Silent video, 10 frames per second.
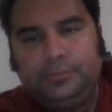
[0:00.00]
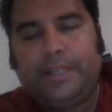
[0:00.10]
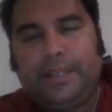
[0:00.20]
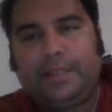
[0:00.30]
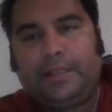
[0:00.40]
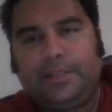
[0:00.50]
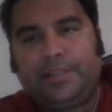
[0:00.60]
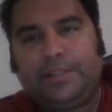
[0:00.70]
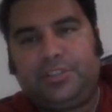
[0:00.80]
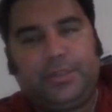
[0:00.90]
Yeah. He's
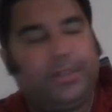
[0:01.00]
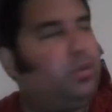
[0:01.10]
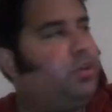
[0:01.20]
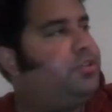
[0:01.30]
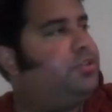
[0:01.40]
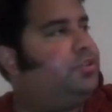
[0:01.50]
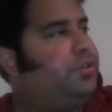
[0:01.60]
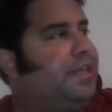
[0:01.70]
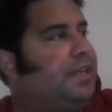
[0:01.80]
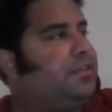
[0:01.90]
got Syrian origins, so
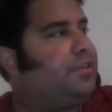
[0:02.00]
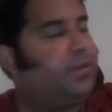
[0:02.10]
he has